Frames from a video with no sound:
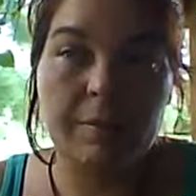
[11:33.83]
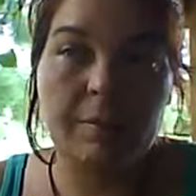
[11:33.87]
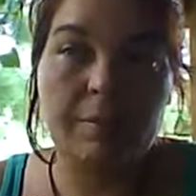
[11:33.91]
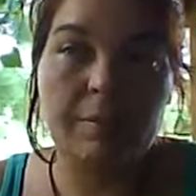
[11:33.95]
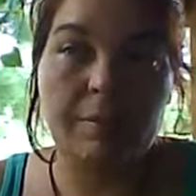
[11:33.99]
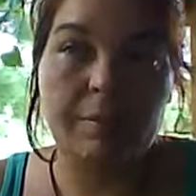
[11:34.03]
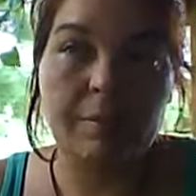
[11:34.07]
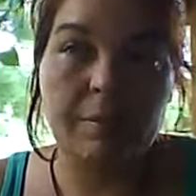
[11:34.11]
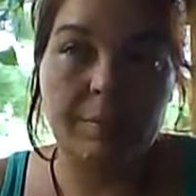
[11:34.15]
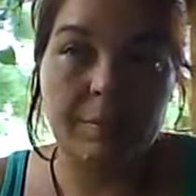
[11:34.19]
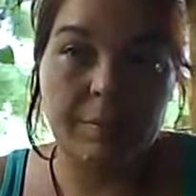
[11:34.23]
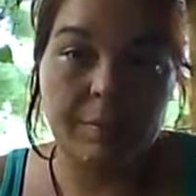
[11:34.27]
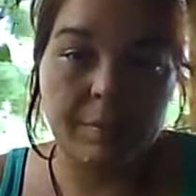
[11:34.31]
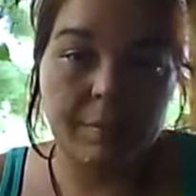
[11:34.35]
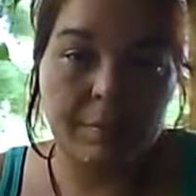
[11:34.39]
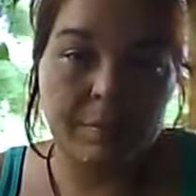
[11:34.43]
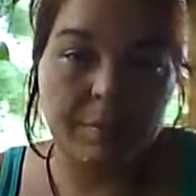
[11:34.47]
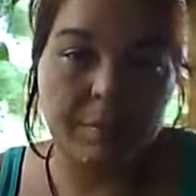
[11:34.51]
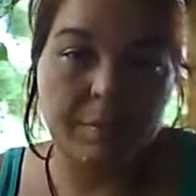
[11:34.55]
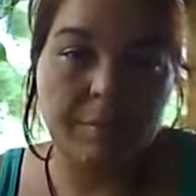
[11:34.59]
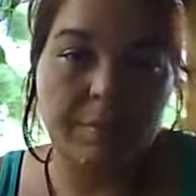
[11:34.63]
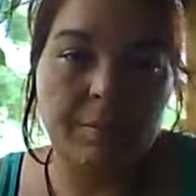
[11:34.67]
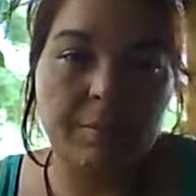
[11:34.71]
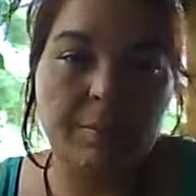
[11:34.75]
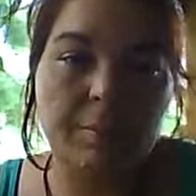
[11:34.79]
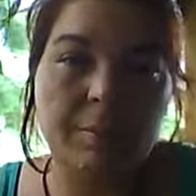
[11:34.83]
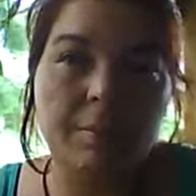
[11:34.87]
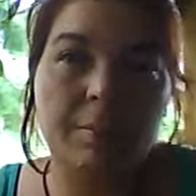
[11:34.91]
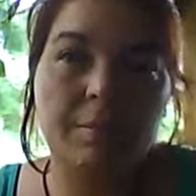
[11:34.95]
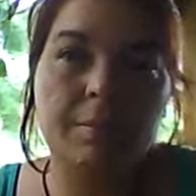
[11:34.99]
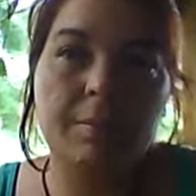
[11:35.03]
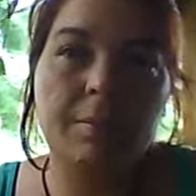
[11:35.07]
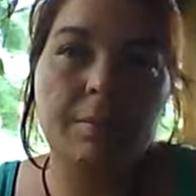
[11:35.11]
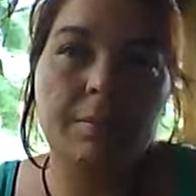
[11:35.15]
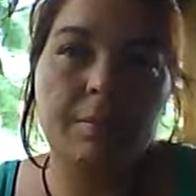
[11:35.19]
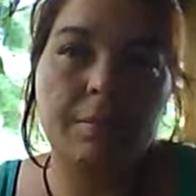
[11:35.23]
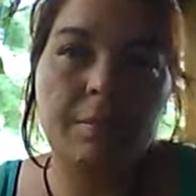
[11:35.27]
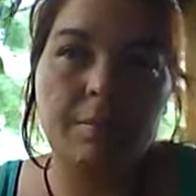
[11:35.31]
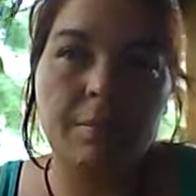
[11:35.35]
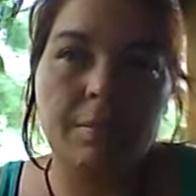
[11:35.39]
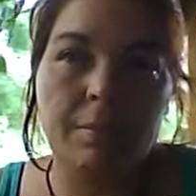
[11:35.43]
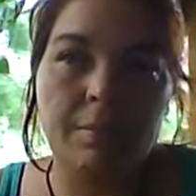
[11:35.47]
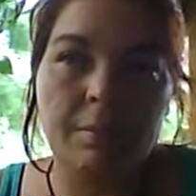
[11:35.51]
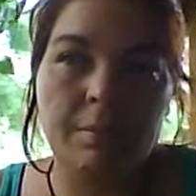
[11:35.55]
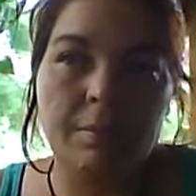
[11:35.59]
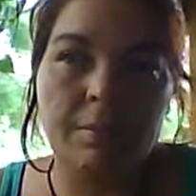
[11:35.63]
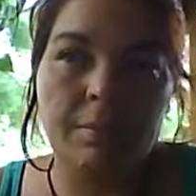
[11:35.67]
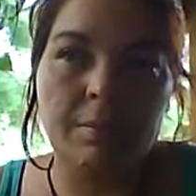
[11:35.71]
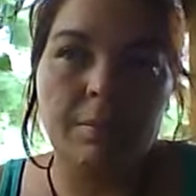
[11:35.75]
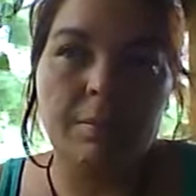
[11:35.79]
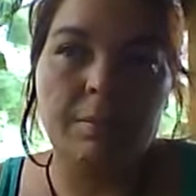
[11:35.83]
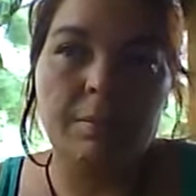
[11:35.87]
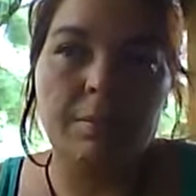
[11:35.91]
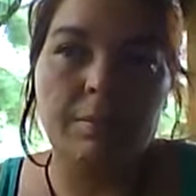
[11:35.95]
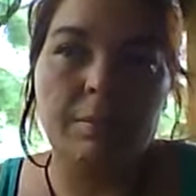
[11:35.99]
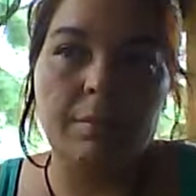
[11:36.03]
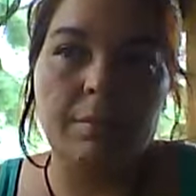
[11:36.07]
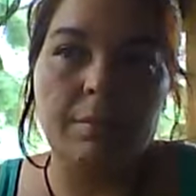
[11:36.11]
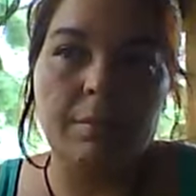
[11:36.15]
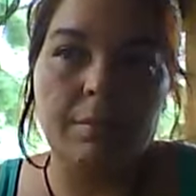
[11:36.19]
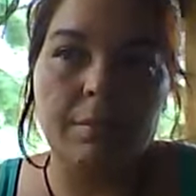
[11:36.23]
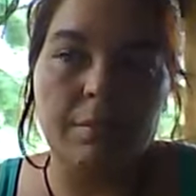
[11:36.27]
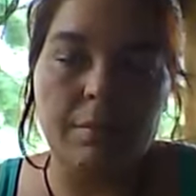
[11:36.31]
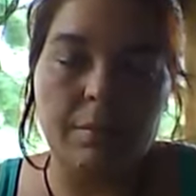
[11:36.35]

(no one is talking)